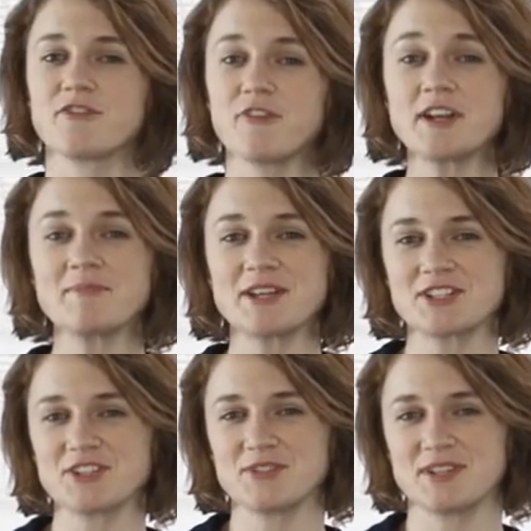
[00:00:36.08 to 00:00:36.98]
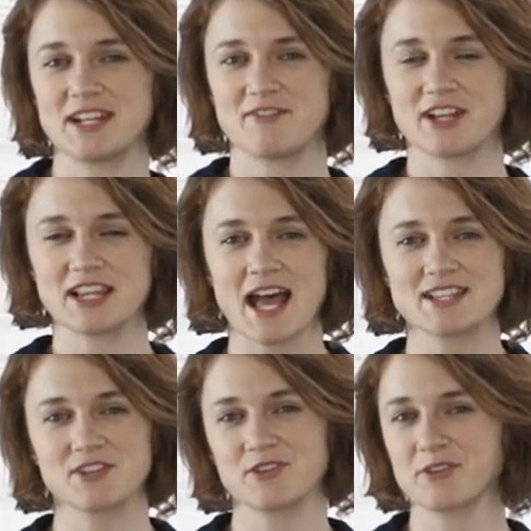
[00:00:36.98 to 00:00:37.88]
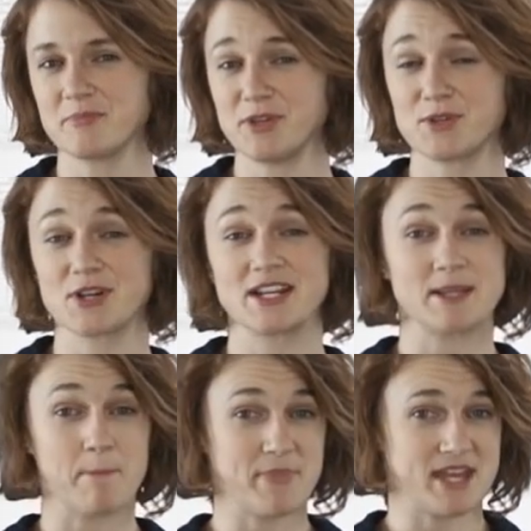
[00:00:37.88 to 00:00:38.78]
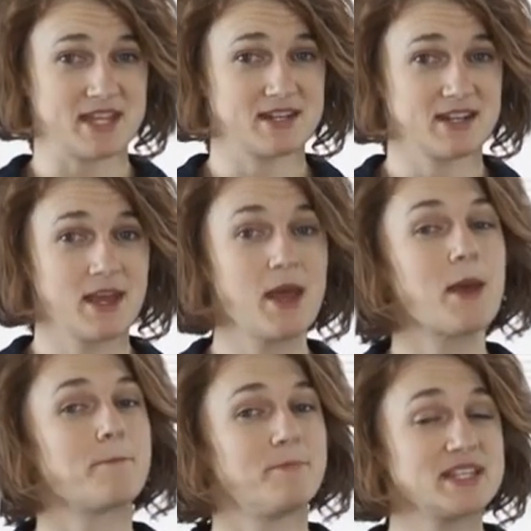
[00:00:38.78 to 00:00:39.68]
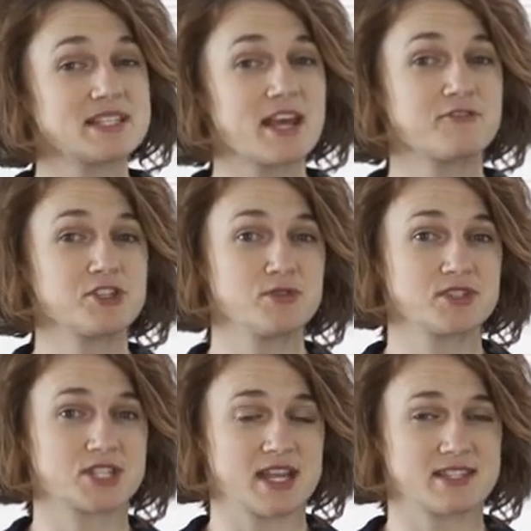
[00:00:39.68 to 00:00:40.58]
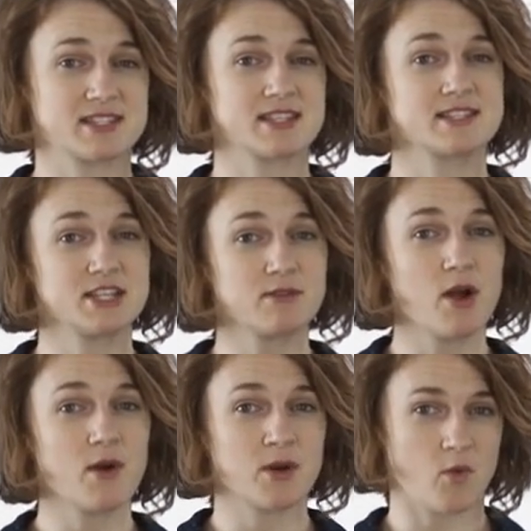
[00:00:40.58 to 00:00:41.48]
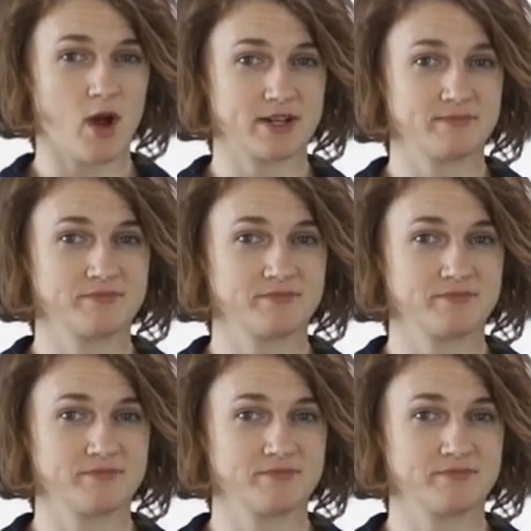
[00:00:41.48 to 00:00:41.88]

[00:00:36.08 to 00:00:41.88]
The fundamental unit of a classical computer is a bit. Bits have 2 states, 0 and 1.